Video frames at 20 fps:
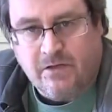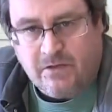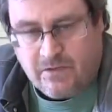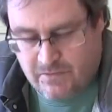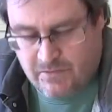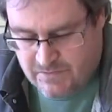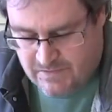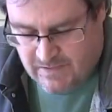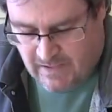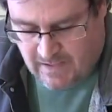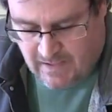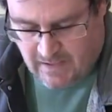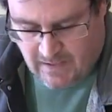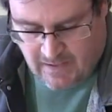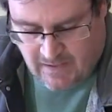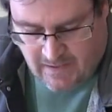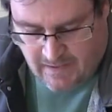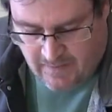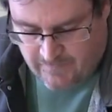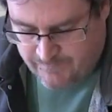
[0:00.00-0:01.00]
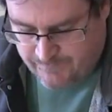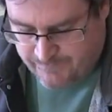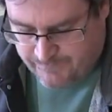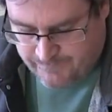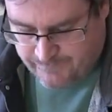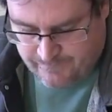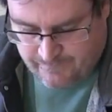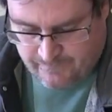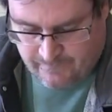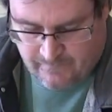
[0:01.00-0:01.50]
use
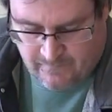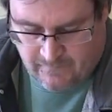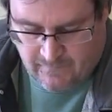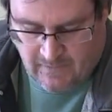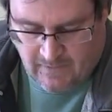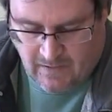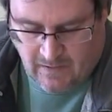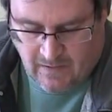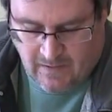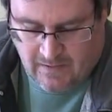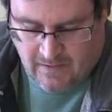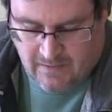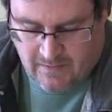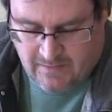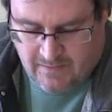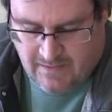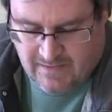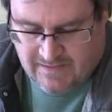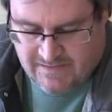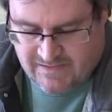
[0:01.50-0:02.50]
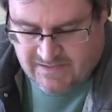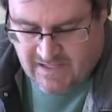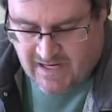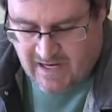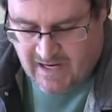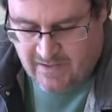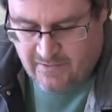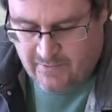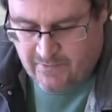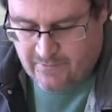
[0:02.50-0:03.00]
a
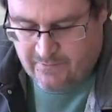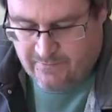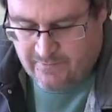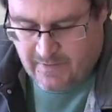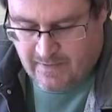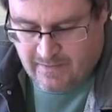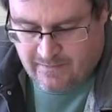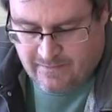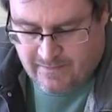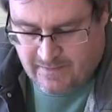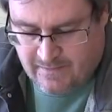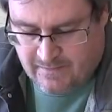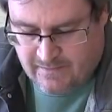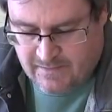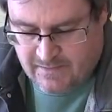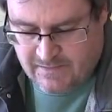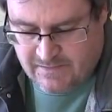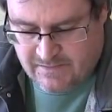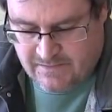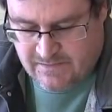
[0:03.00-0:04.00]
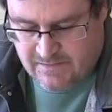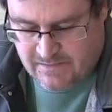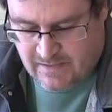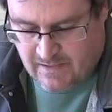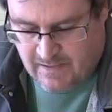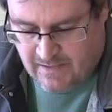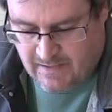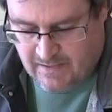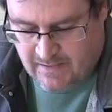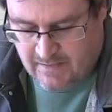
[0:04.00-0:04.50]
standard thickness
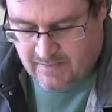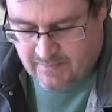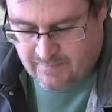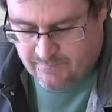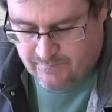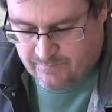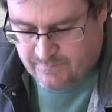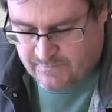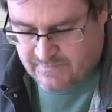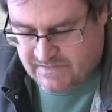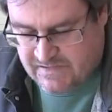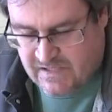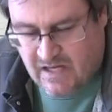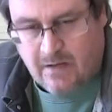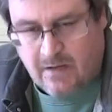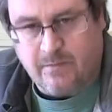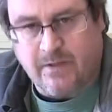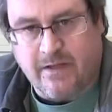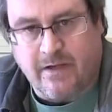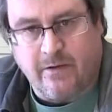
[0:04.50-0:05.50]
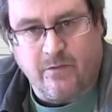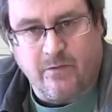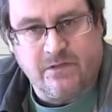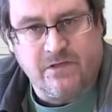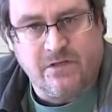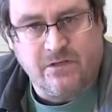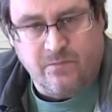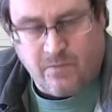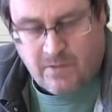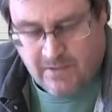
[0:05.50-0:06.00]
saw blade,
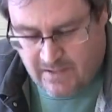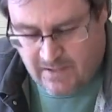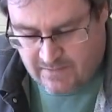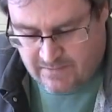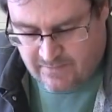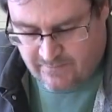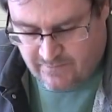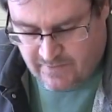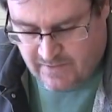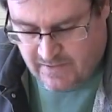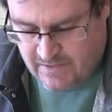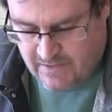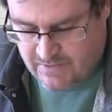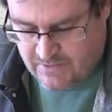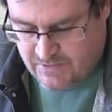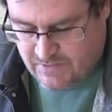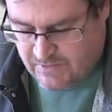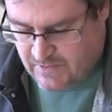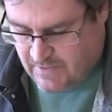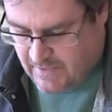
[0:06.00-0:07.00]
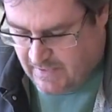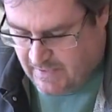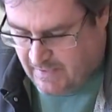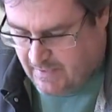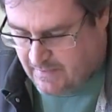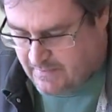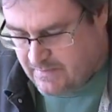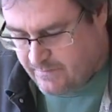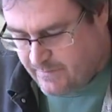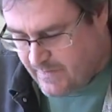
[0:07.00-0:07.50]
which is 1/8 of an inch.
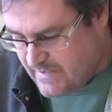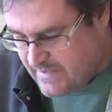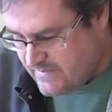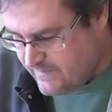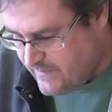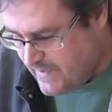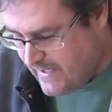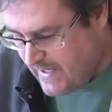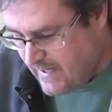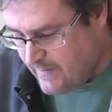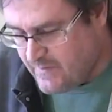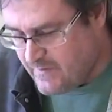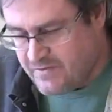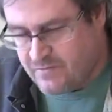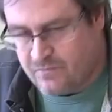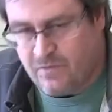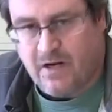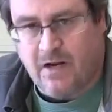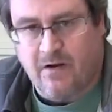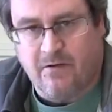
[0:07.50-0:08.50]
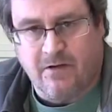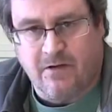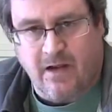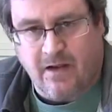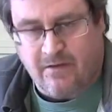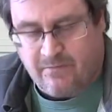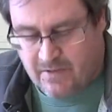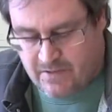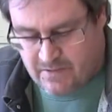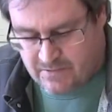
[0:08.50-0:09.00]
Depends upon how much run out you
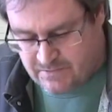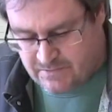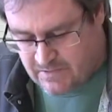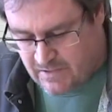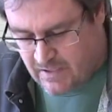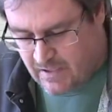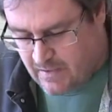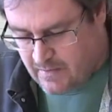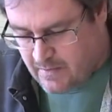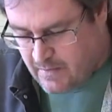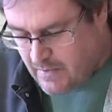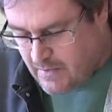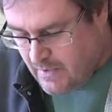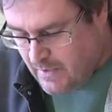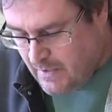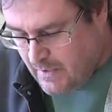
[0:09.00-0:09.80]
have on your saw.